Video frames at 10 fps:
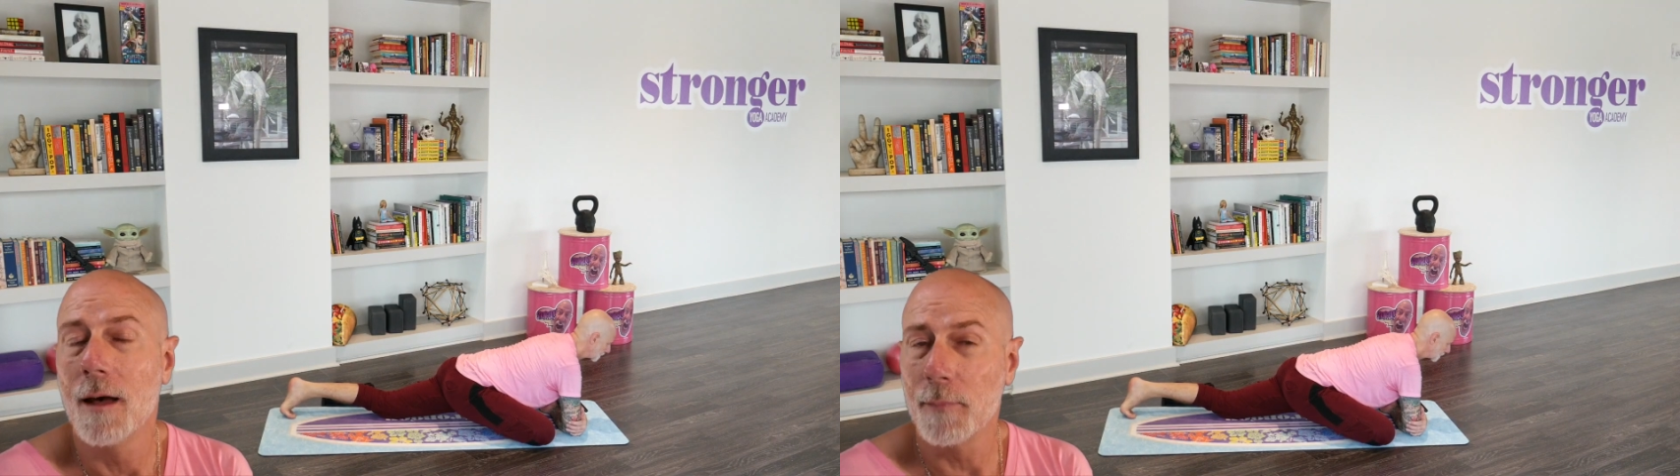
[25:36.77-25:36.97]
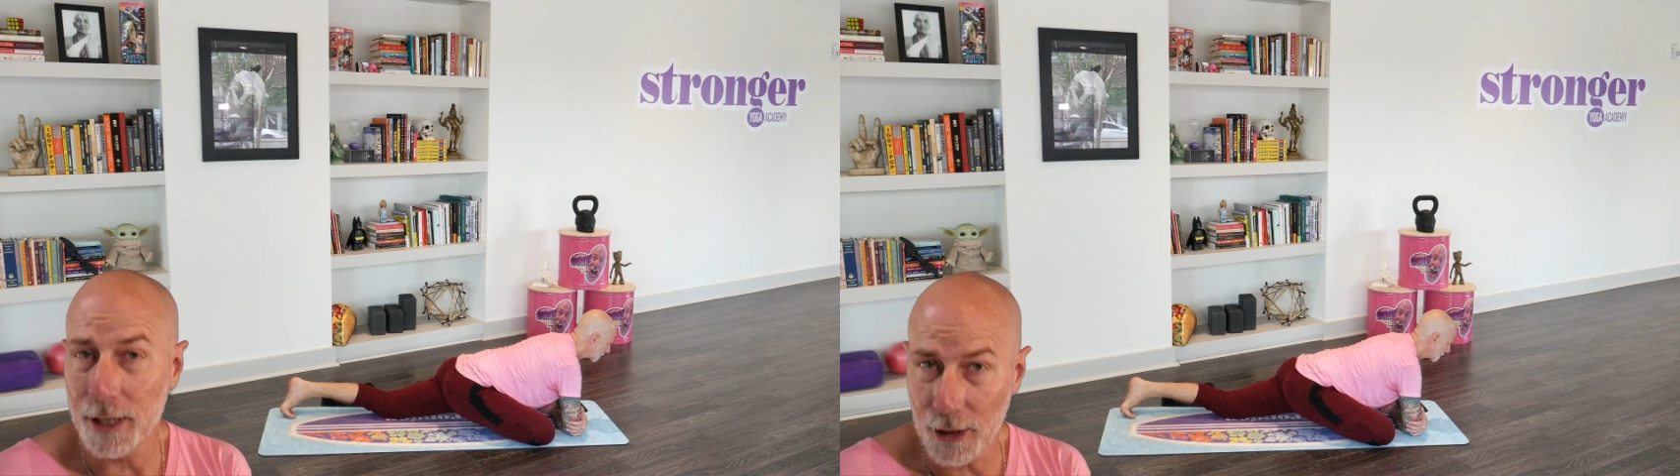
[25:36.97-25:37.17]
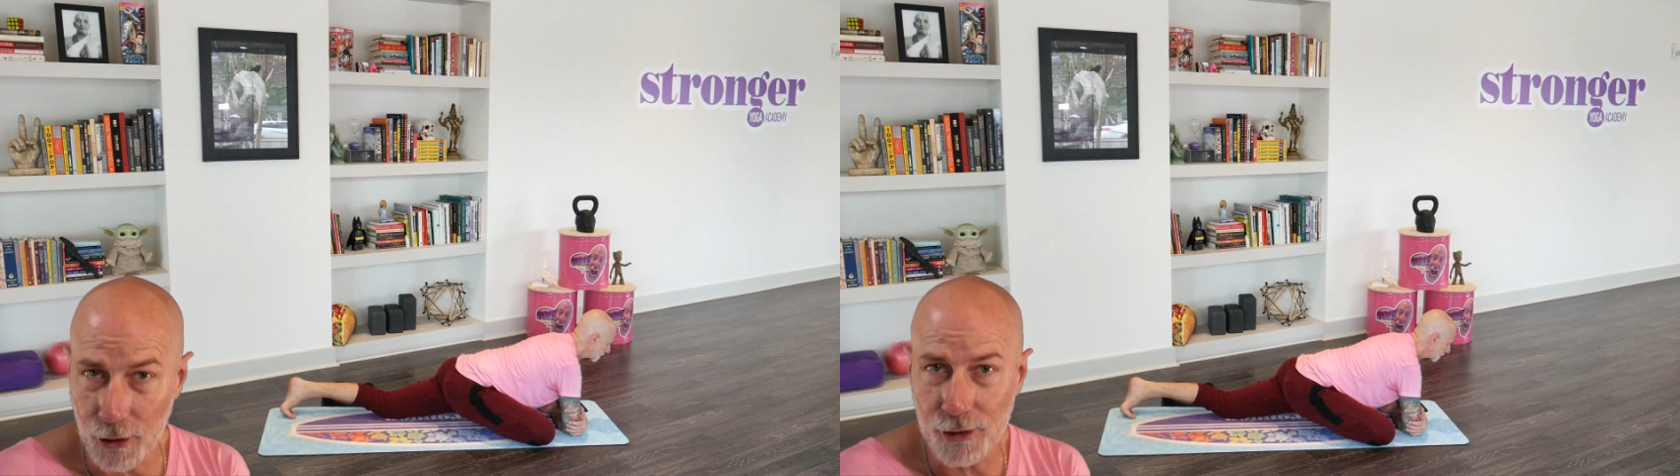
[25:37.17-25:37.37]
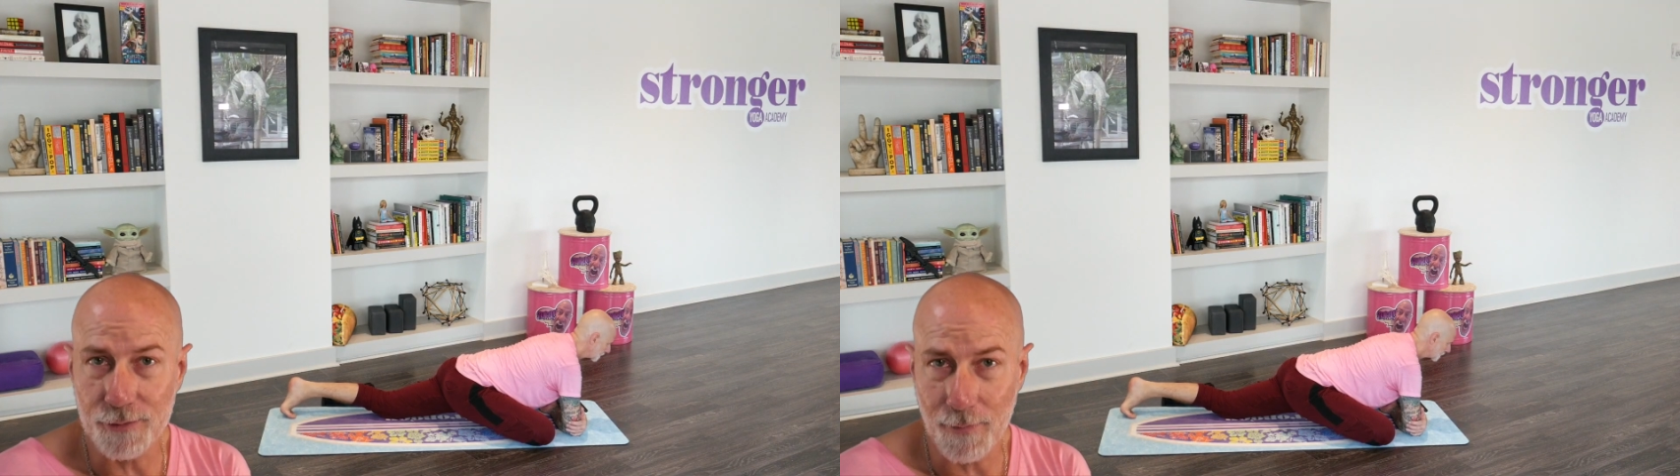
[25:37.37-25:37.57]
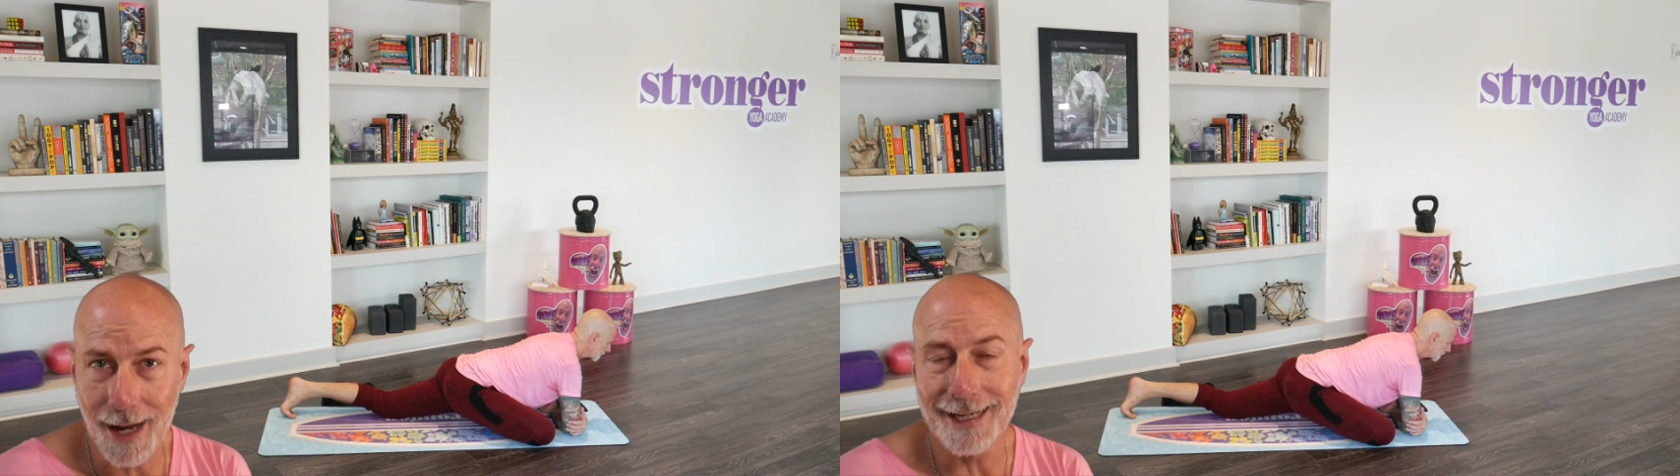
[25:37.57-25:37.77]
But yours
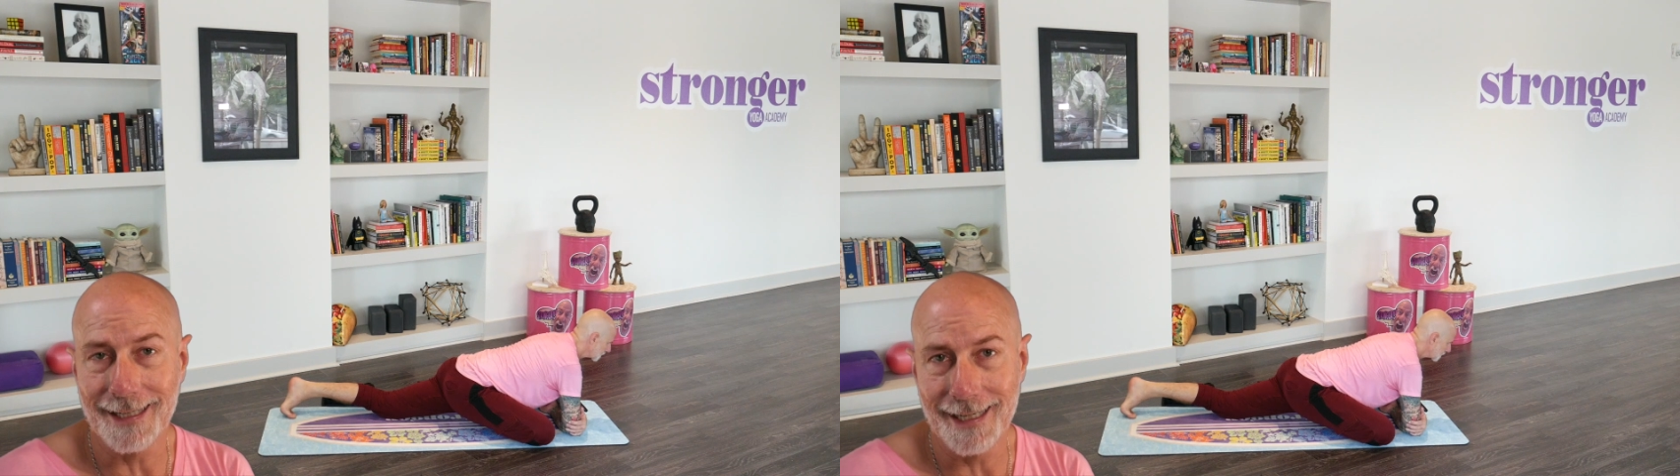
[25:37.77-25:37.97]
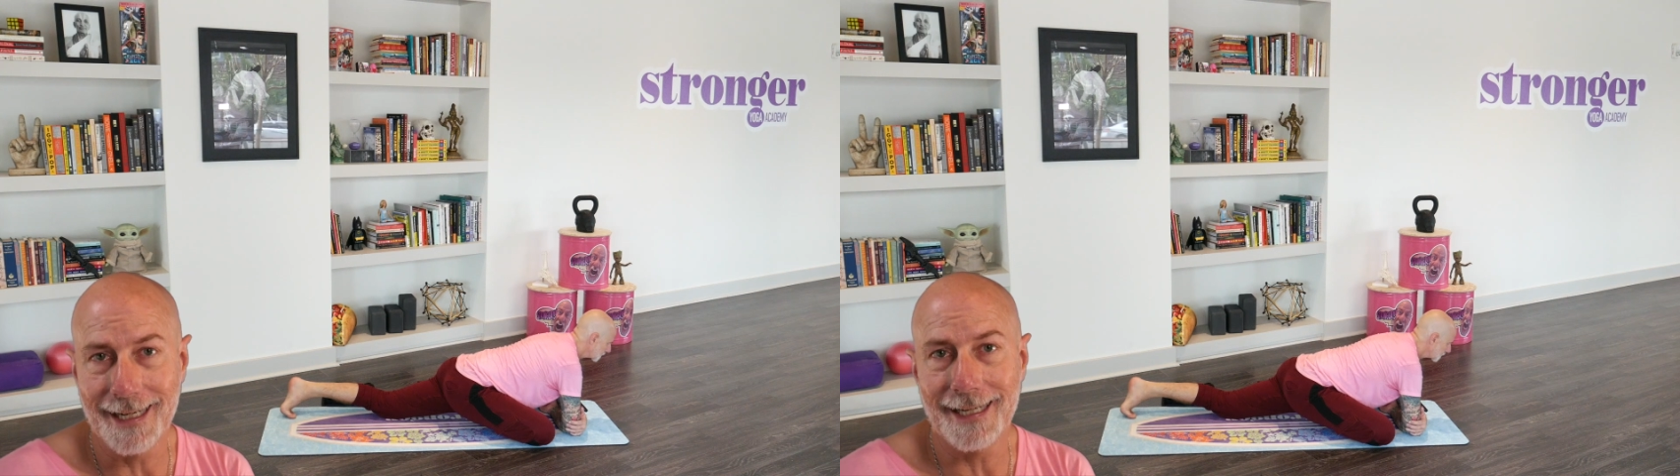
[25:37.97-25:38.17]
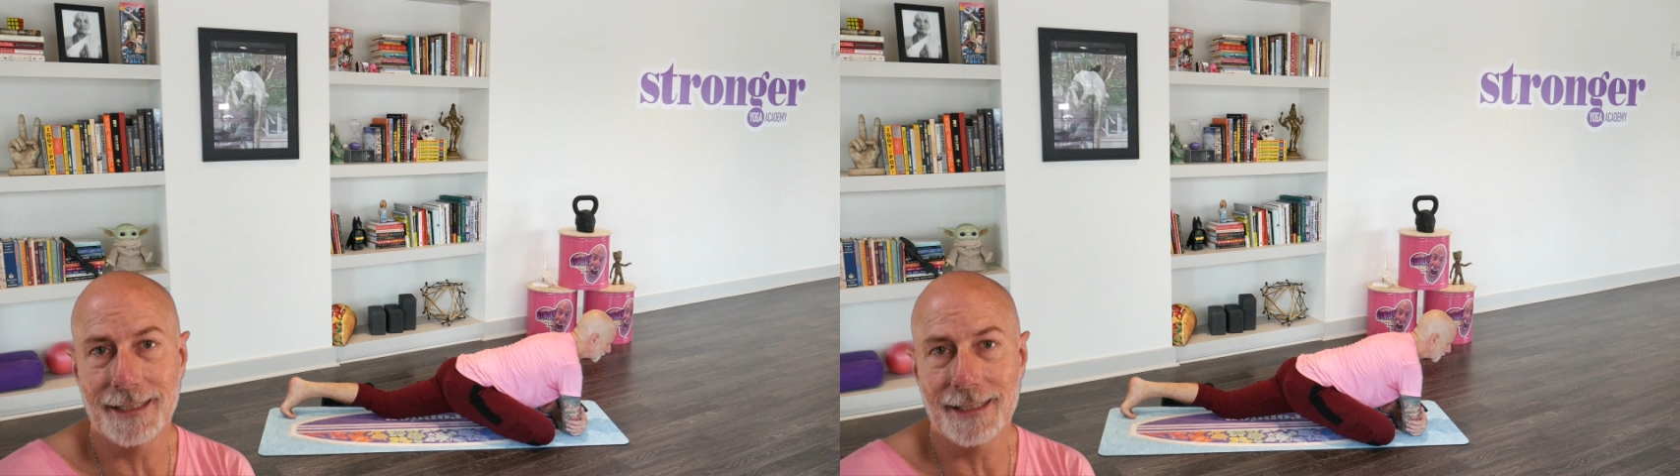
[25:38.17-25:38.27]
might need